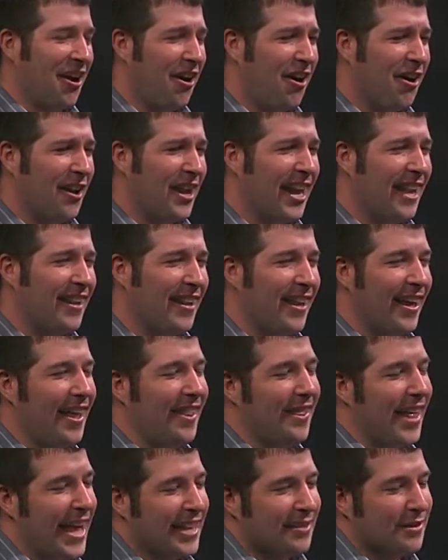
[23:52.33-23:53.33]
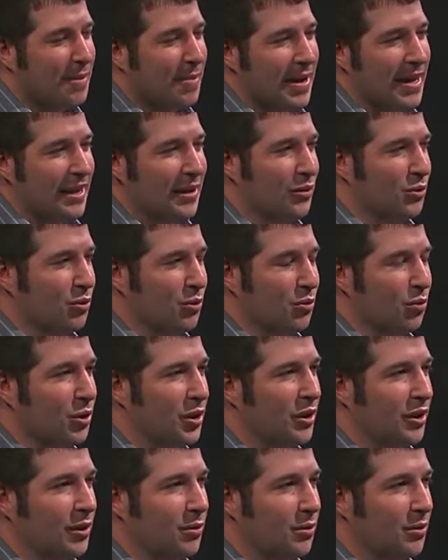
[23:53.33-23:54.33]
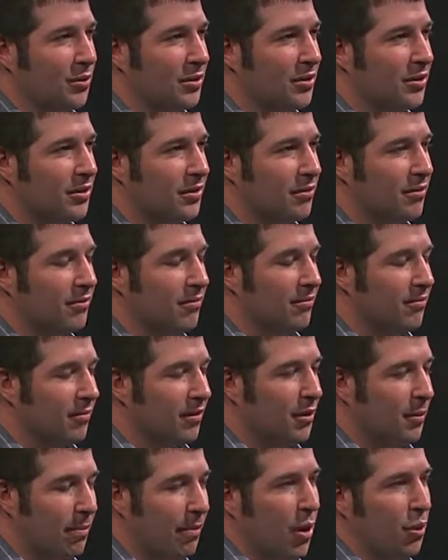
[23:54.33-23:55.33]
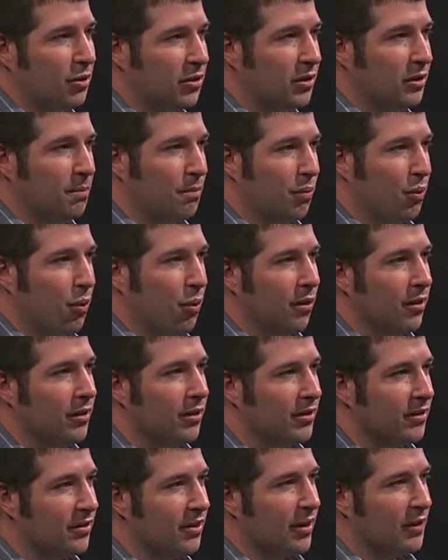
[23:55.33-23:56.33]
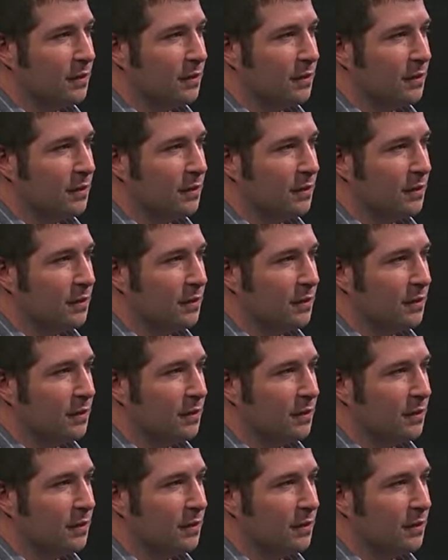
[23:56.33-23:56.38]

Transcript: Uh, and and that to me is what really was the most important is, yeah.